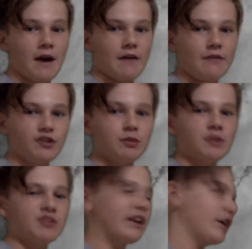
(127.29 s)
visible
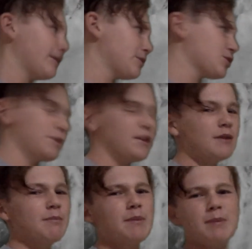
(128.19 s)
satellite imagery.
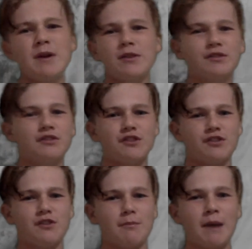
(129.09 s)
The appearance is
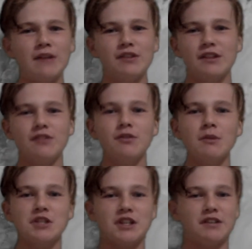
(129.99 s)
just amazing. There's not
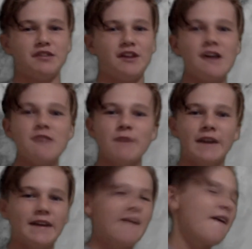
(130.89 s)
much I can say
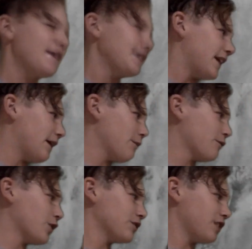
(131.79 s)
really.
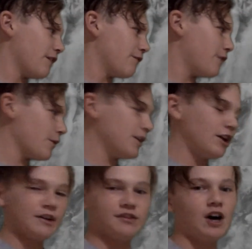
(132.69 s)
We've got a very
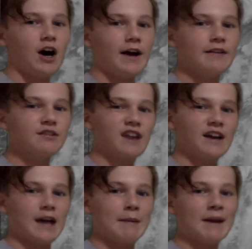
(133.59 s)
nice eye
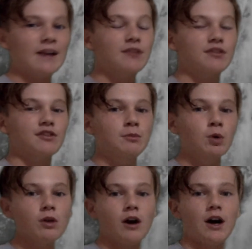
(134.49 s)
starting to come out. It's a
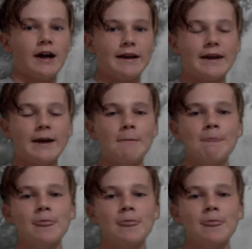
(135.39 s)
smaller eye now